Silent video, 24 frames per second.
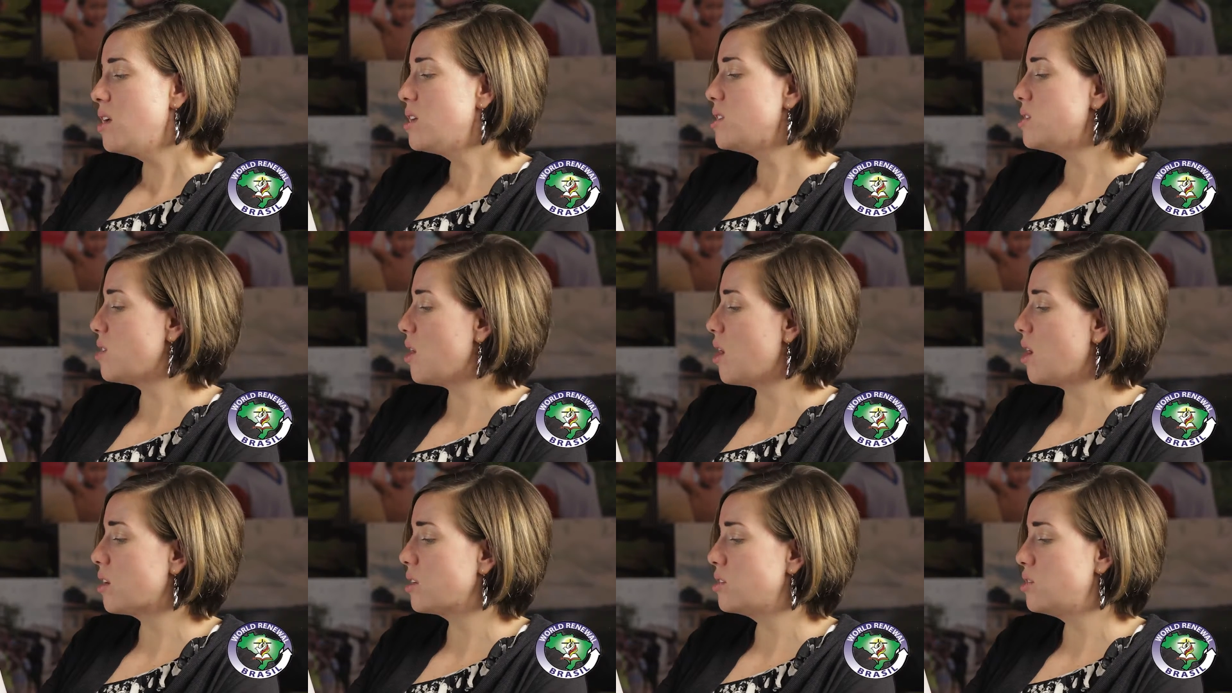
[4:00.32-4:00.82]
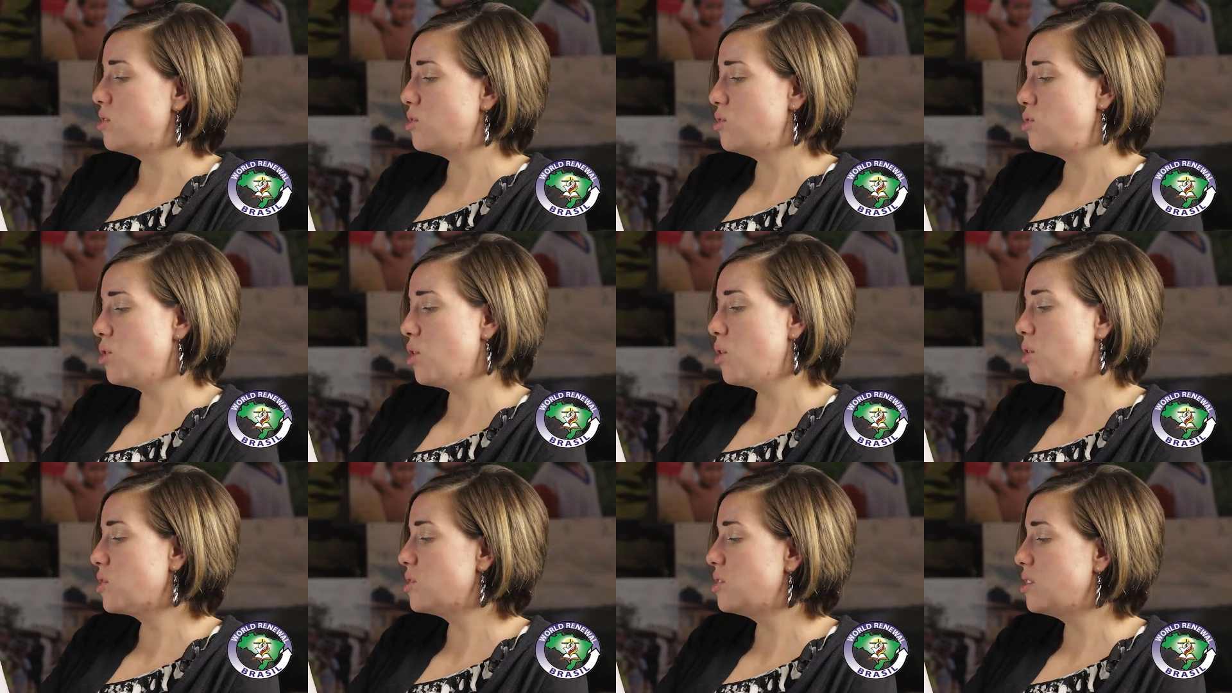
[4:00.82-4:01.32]
songs,
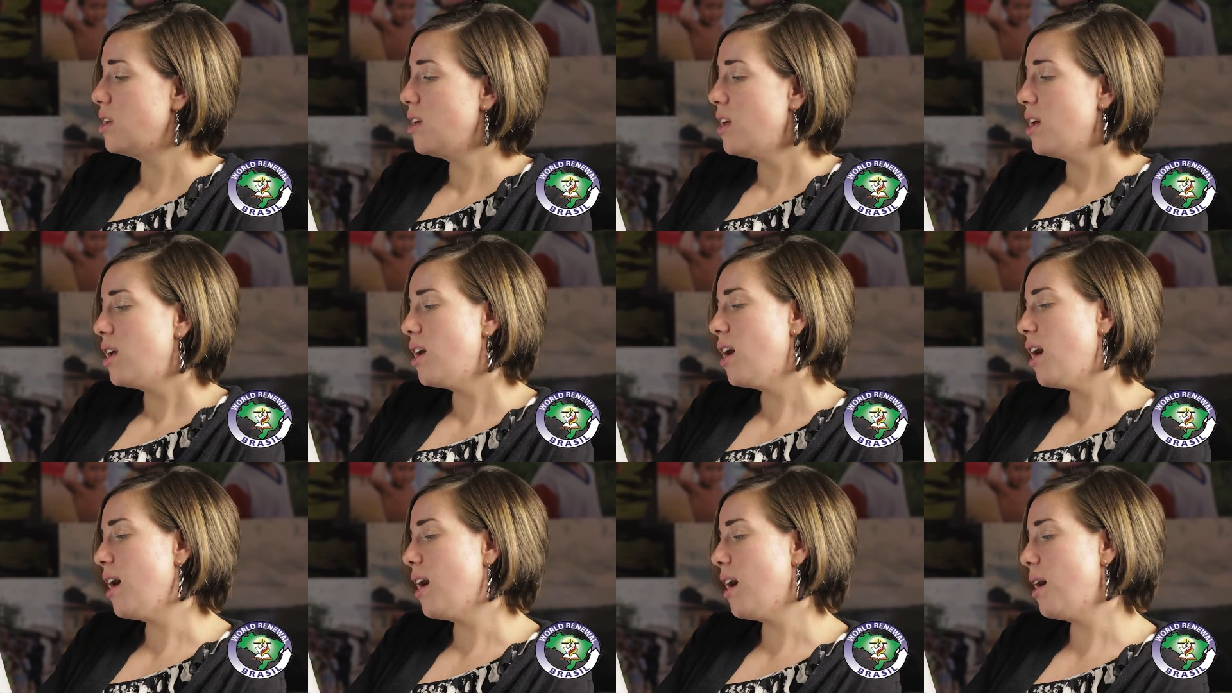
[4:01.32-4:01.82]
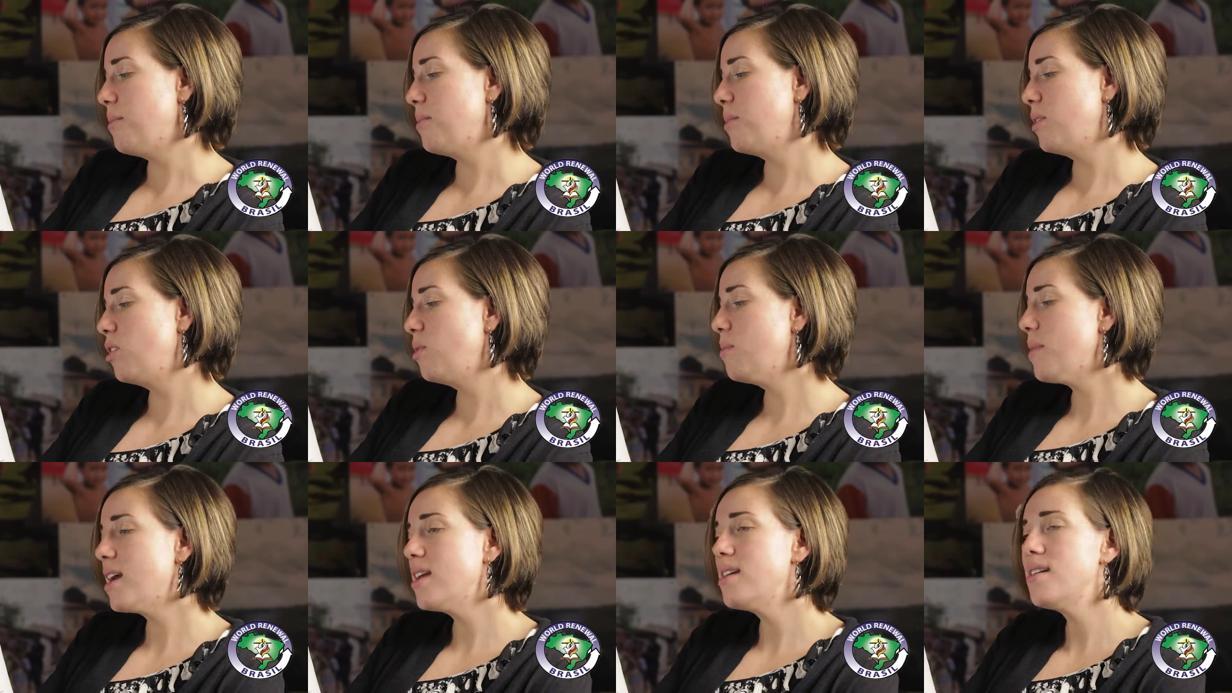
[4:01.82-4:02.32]
jokes?
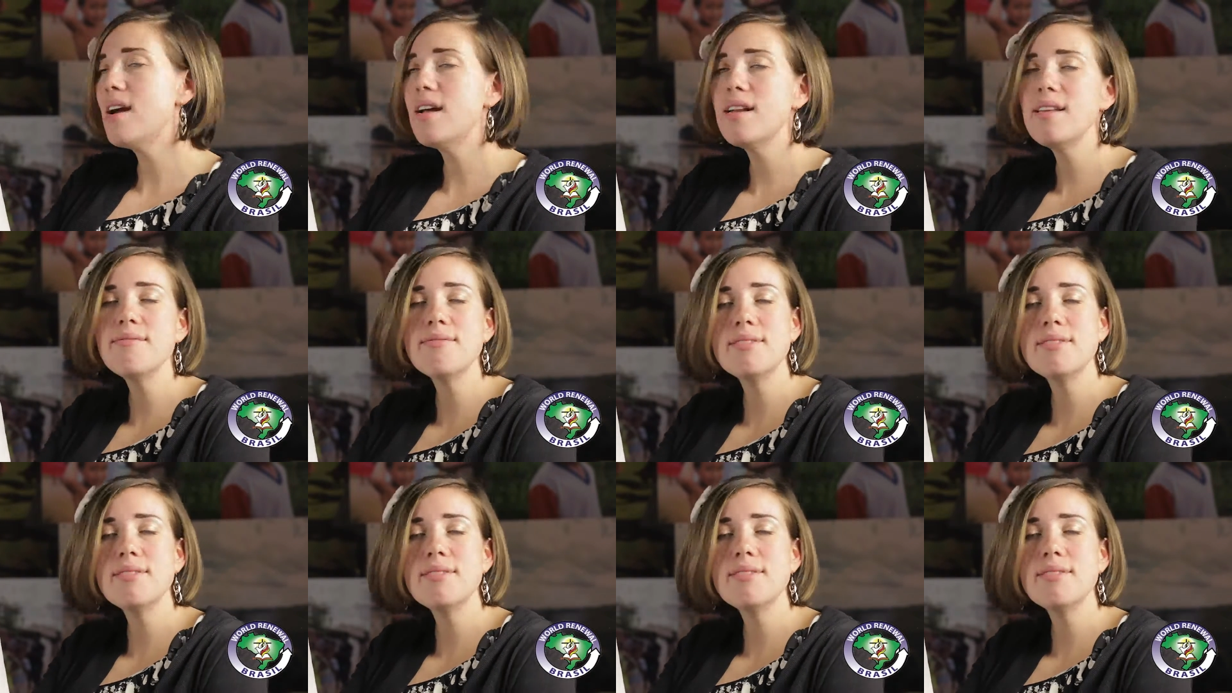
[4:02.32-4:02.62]
You might not